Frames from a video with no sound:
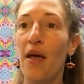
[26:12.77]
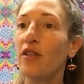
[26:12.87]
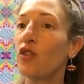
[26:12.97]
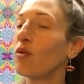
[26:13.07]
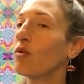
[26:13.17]

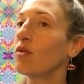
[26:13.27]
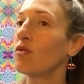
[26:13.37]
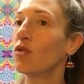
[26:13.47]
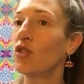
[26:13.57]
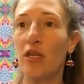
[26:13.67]
So
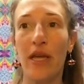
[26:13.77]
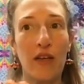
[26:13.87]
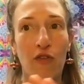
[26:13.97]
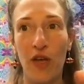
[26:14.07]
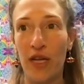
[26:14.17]

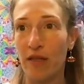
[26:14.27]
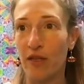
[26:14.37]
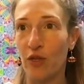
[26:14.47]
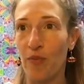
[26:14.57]
genetic fatalism,